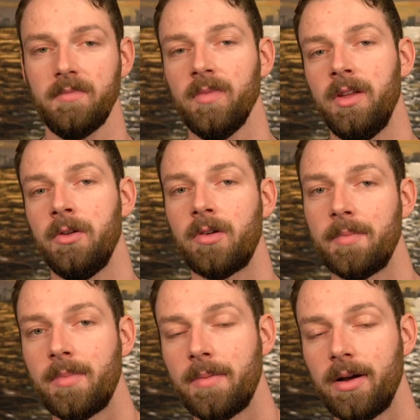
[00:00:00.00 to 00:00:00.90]

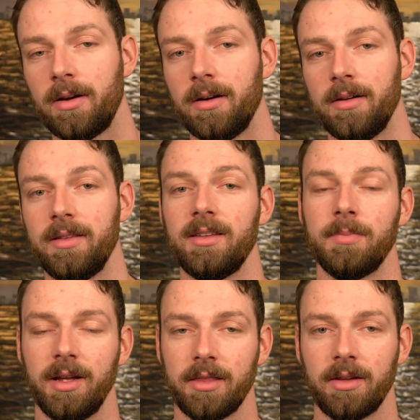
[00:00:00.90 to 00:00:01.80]
this
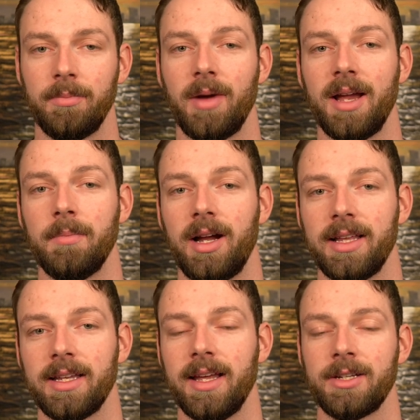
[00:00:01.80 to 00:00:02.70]
month, our mind-body
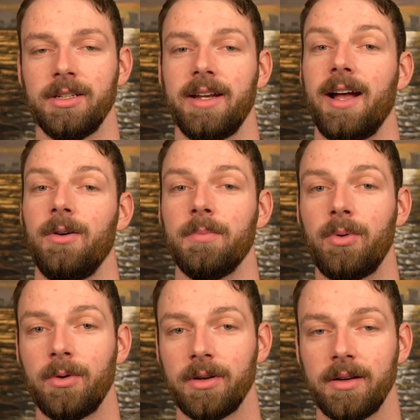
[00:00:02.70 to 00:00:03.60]
connection, and how
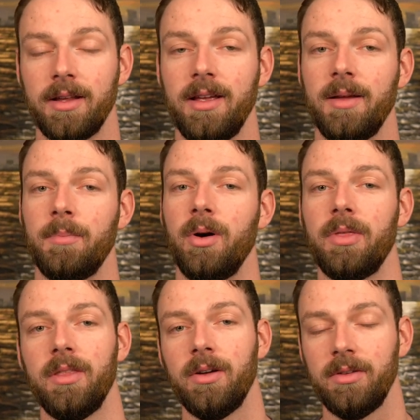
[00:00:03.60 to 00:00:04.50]
important both
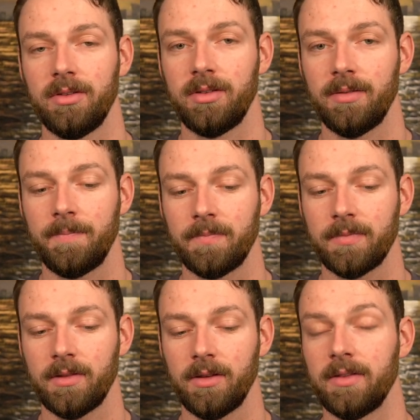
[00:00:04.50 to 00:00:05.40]
of those,
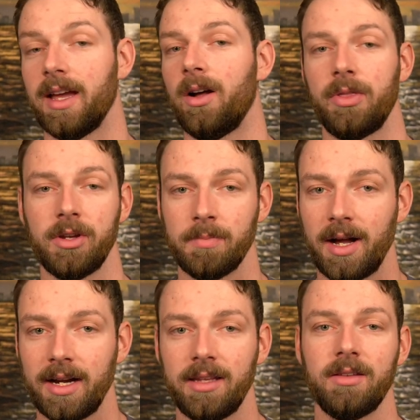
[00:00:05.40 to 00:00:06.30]
the healthy your
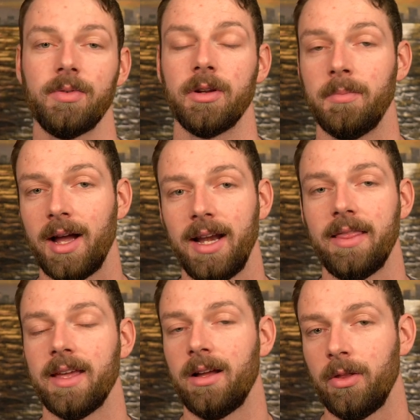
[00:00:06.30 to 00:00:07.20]
body is for your mind
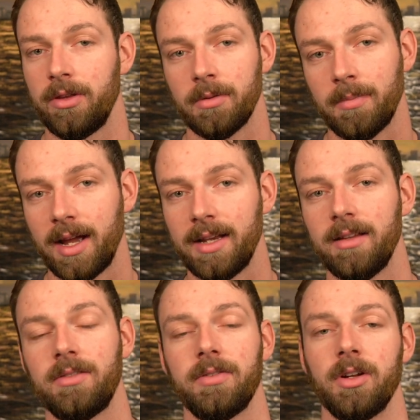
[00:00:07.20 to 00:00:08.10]
and the healthy your mind
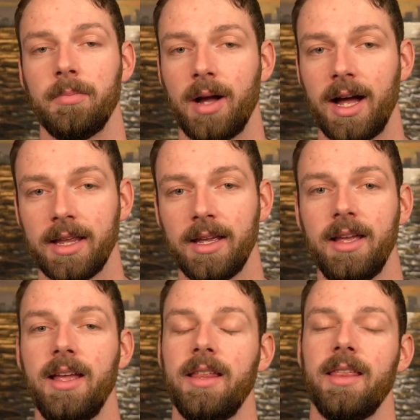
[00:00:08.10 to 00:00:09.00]
is for your body.
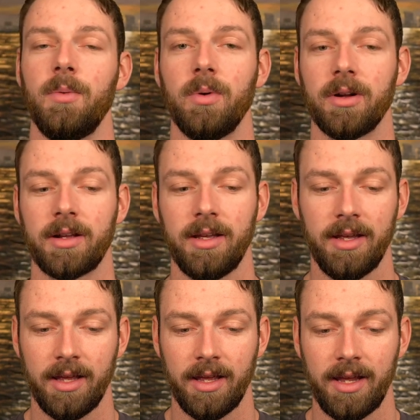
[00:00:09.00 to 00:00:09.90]
They work
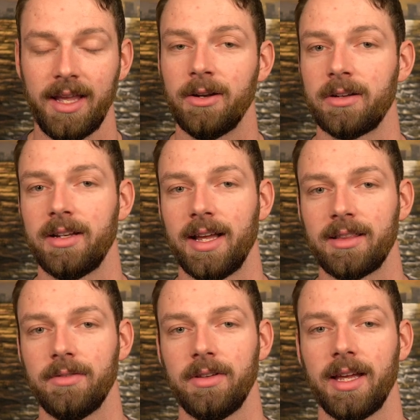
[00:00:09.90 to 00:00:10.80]

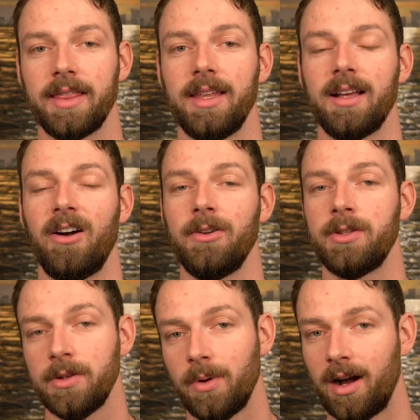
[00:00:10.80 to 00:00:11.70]
interconnectively. I think
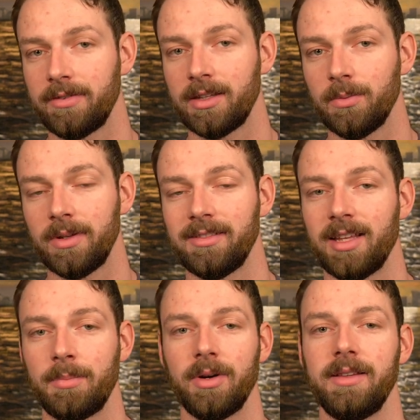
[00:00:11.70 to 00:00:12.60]
too often we
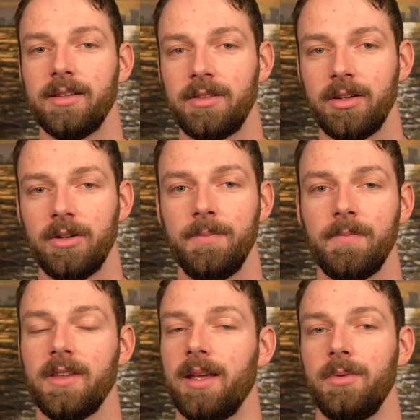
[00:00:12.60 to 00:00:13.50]
separate the two
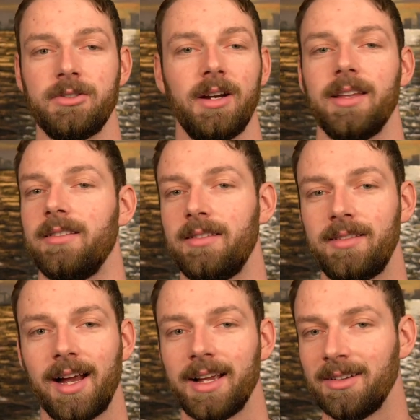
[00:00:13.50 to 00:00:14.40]
and we try to
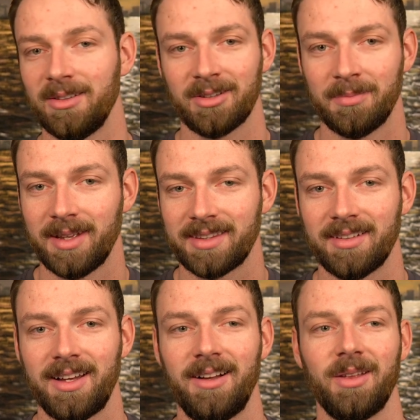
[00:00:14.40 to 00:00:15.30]
diagnose our mental
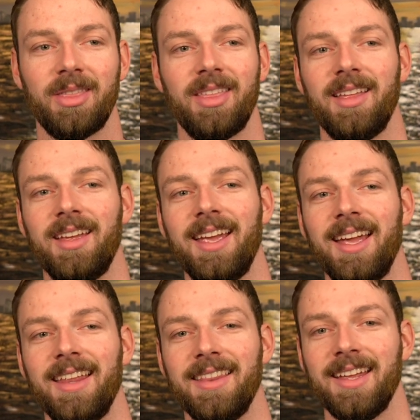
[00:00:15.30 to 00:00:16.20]
health,
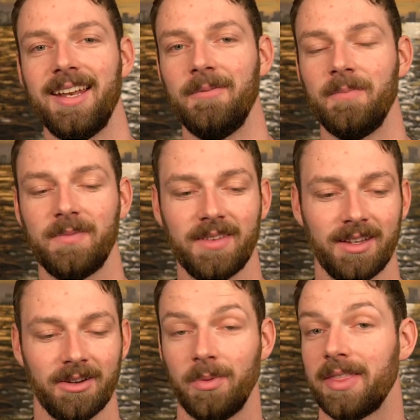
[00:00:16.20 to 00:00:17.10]
and then,
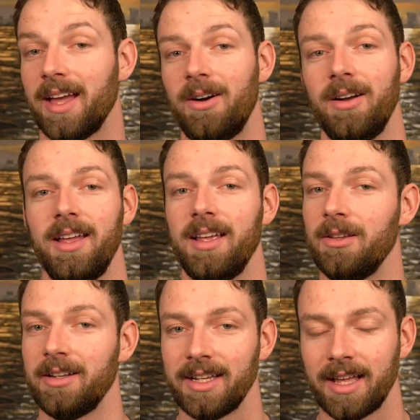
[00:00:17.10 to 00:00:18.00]
without
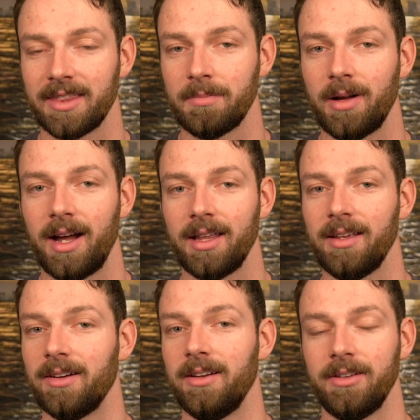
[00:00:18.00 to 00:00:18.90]
looking at the body
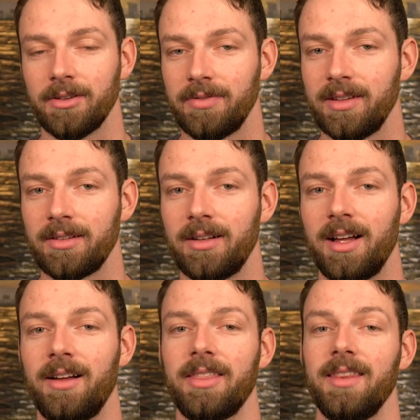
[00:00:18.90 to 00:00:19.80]
and your physical
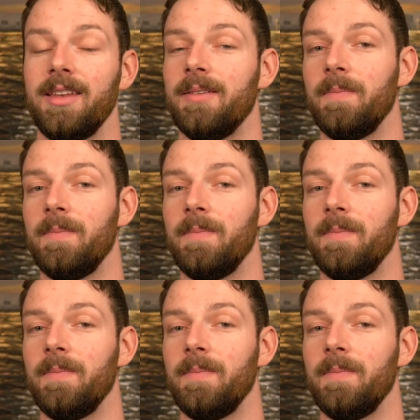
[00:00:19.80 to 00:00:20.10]
health, and